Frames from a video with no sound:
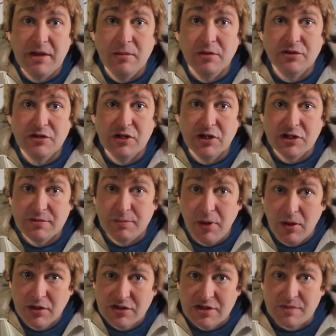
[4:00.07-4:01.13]
able to
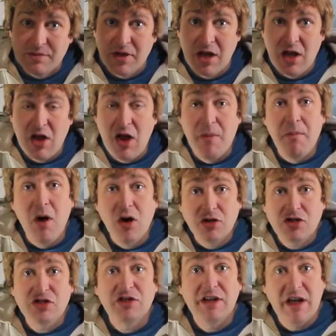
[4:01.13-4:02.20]

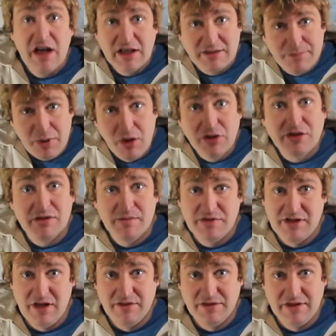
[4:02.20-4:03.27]
emotionally expose
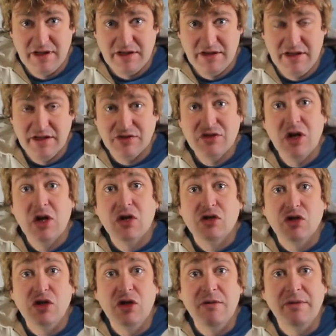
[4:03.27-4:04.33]
themselves like this.
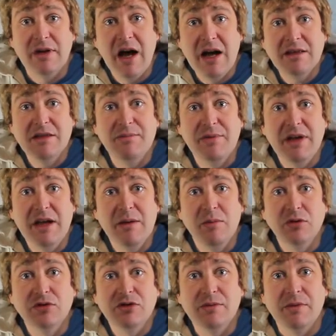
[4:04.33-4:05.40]
So you've got to be
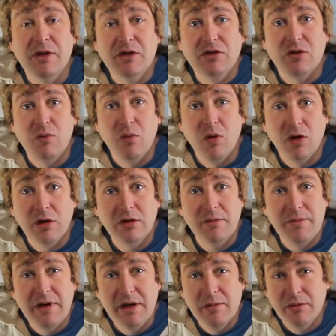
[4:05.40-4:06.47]
able to work to
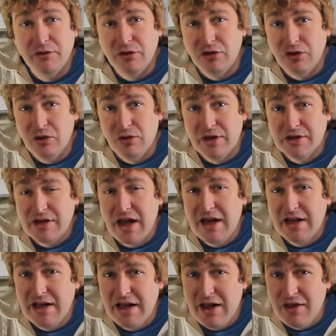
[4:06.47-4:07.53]
be able to do this.
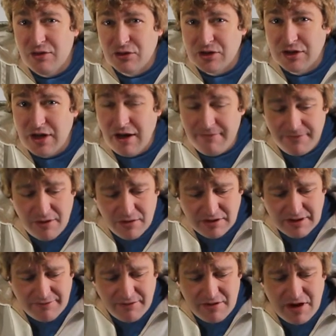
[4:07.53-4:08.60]
And there's a few
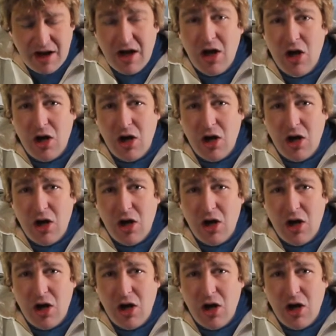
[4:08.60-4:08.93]
different